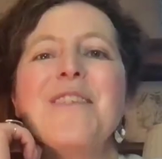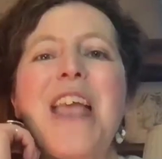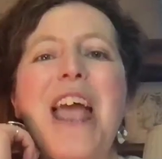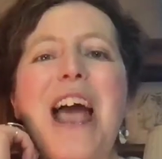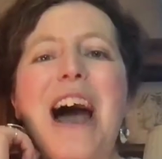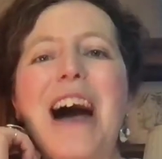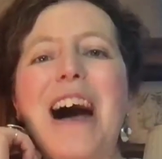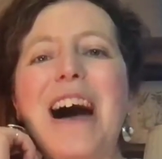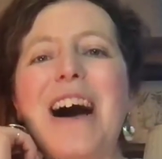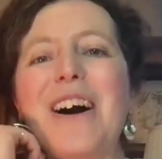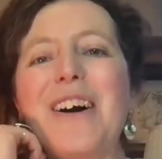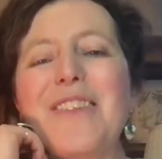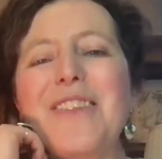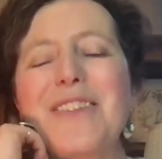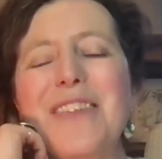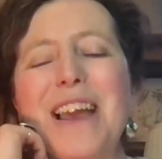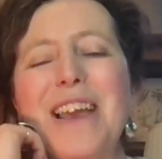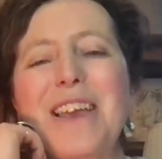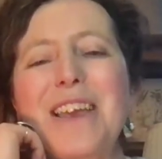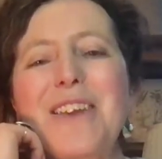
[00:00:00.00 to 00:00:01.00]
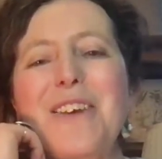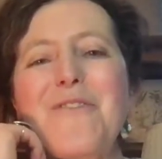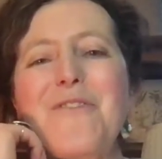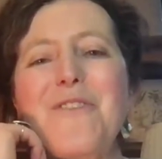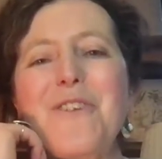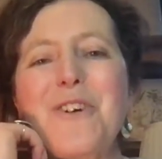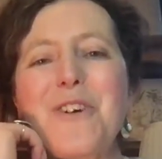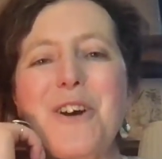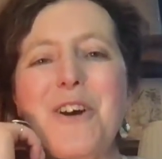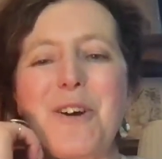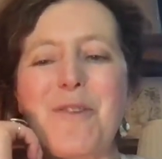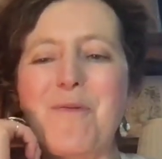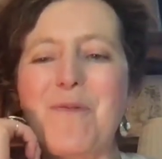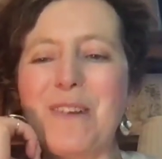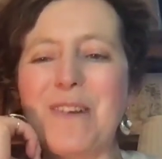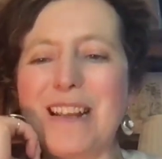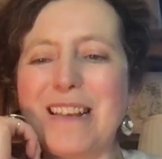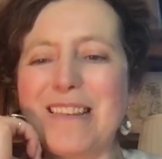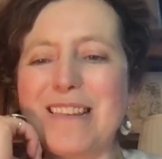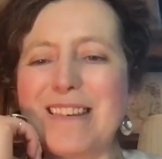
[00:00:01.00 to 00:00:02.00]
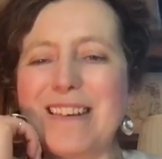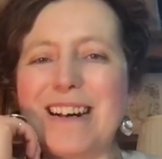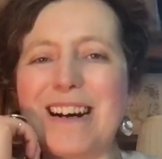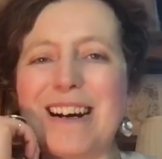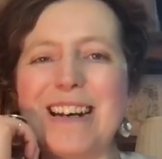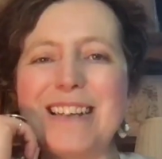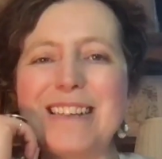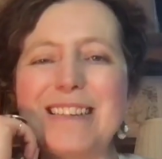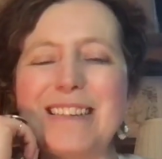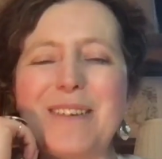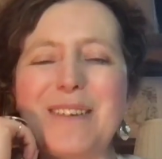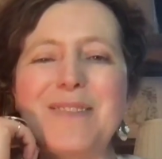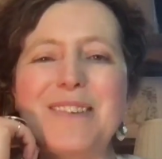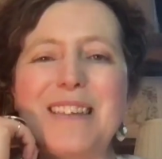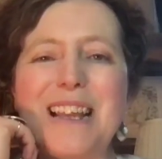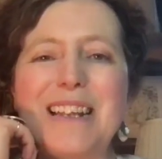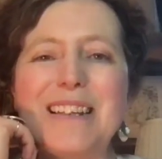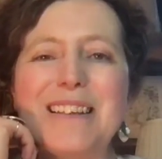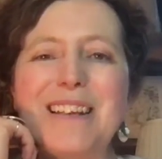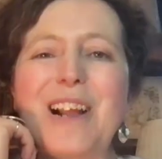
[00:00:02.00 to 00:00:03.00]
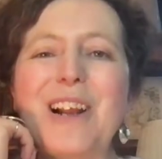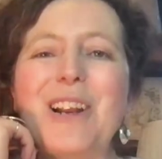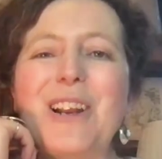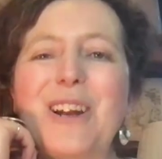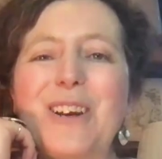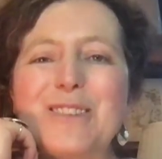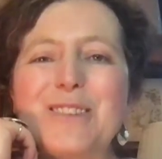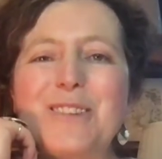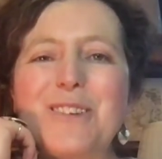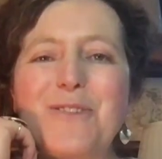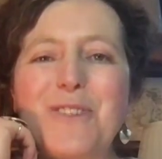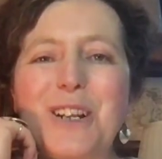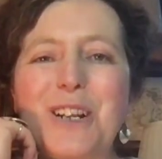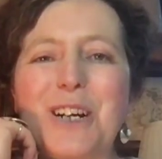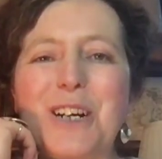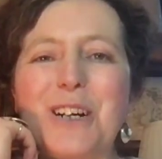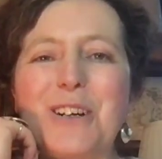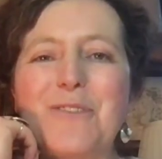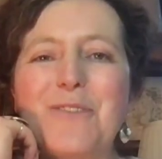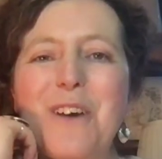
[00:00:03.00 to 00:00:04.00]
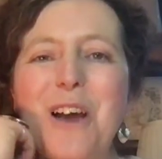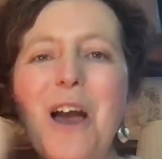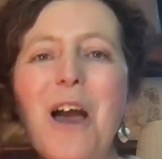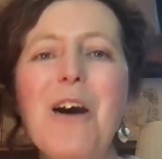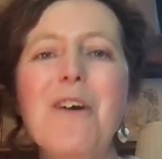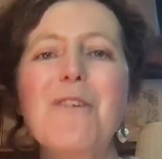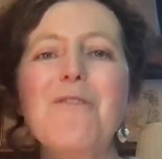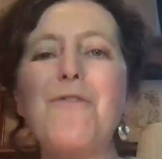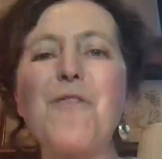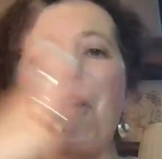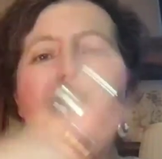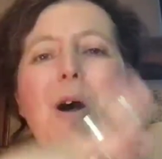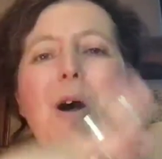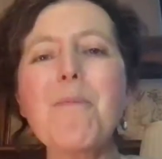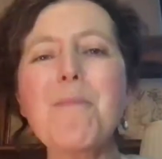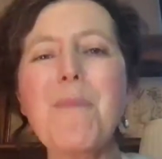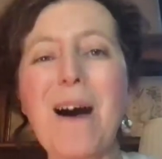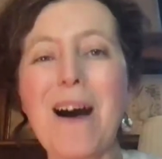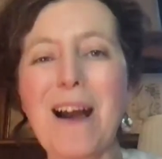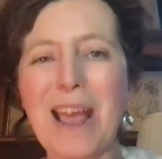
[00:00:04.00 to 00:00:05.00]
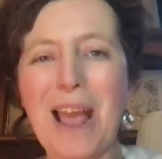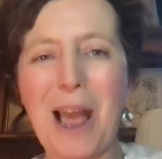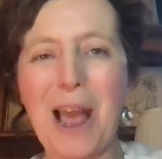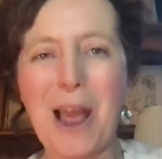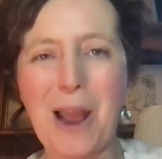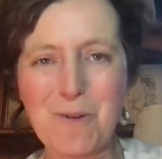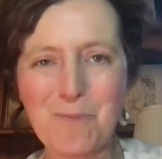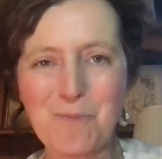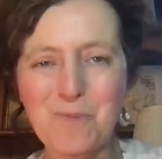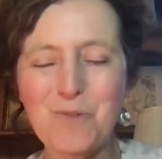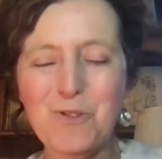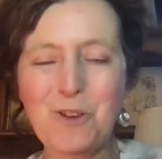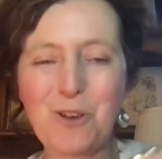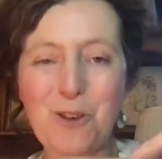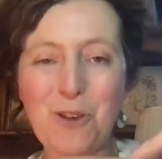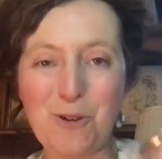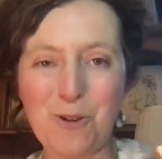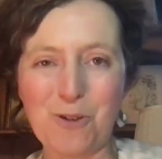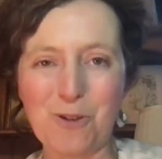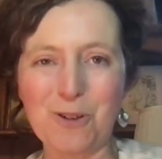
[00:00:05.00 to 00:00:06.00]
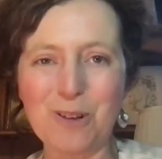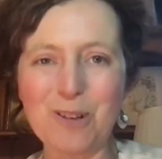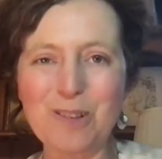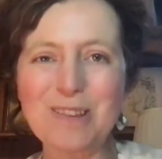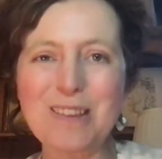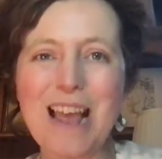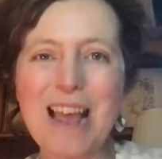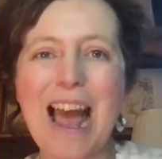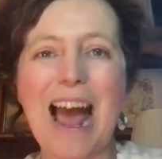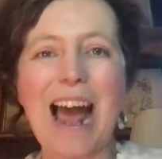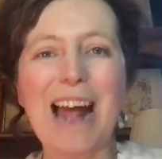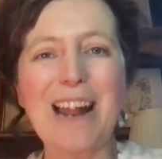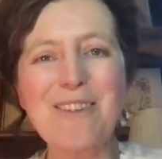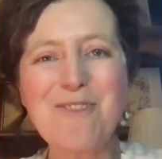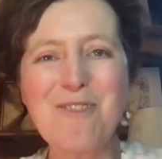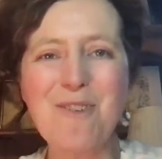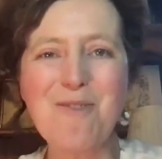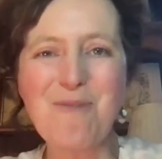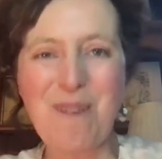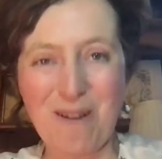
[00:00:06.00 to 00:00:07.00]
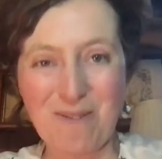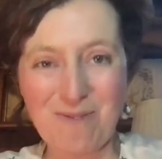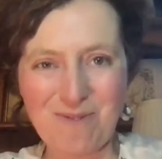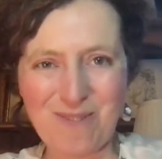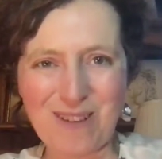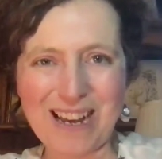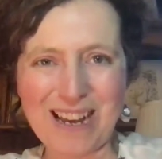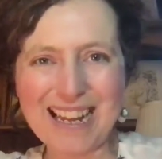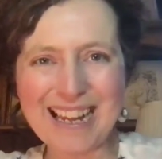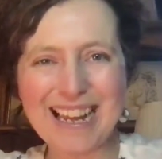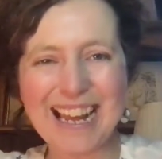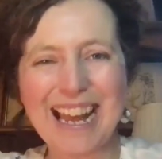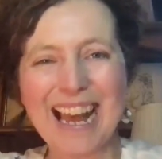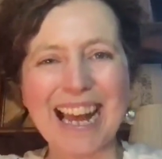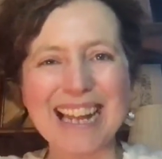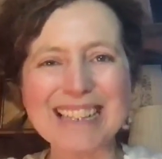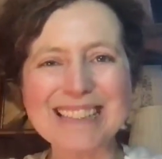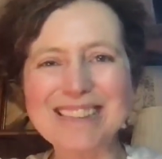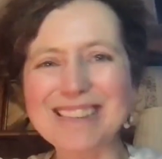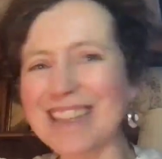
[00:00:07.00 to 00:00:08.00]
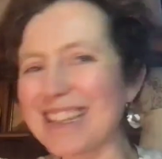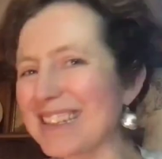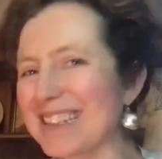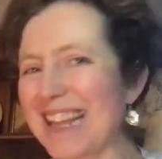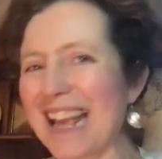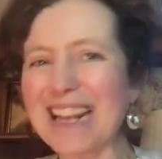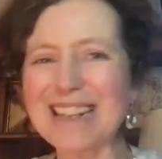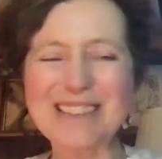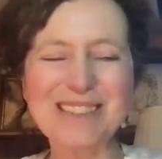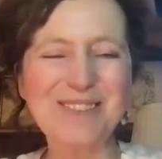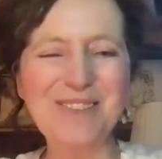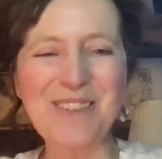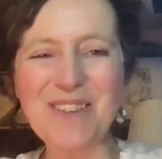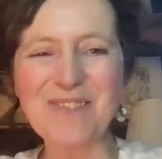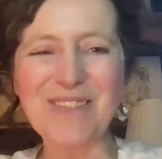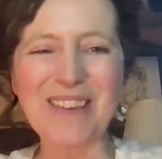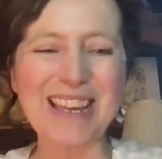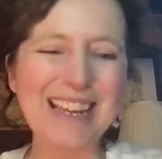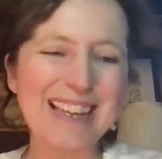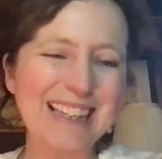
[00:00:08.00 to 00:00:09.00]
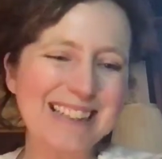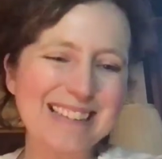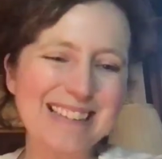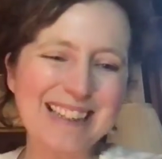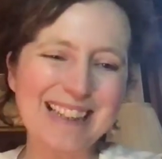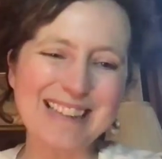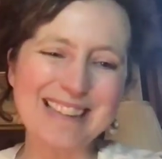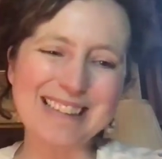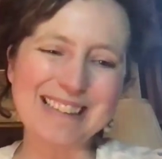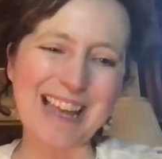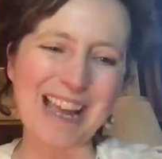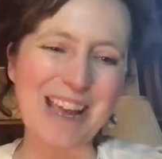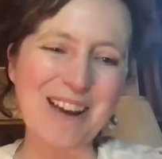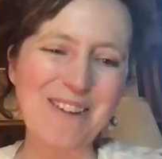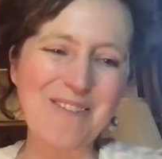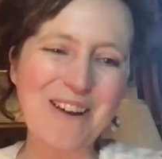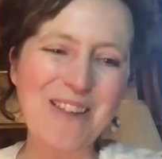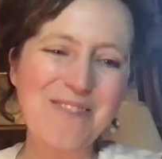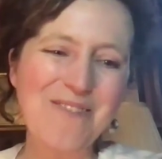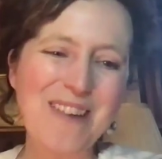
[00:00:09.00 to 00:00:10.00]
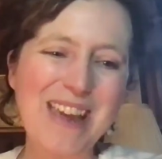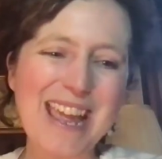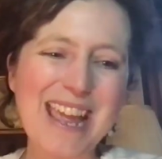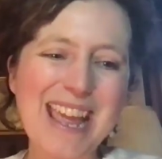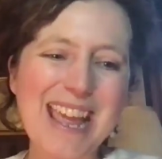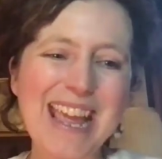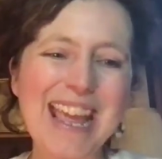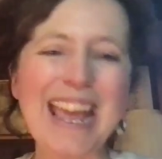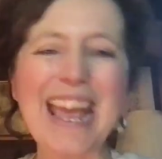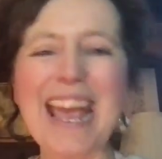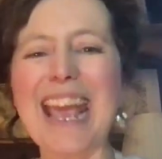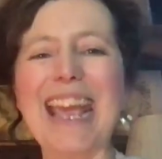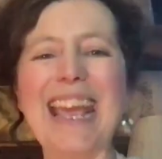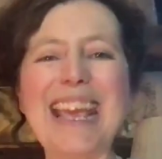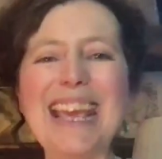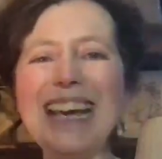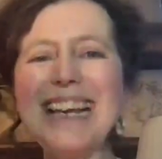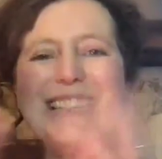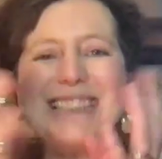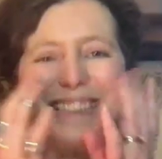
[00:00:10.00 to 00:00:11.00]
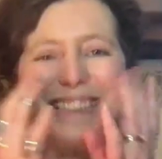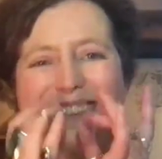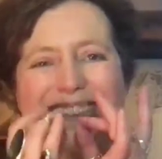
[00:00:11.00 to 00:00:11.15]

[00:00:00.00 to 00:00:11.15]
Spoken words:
Oh, thank you for your company tonight. I'm sending lots of love from my home to yours. And remember, until next we meet, say it with me, eat,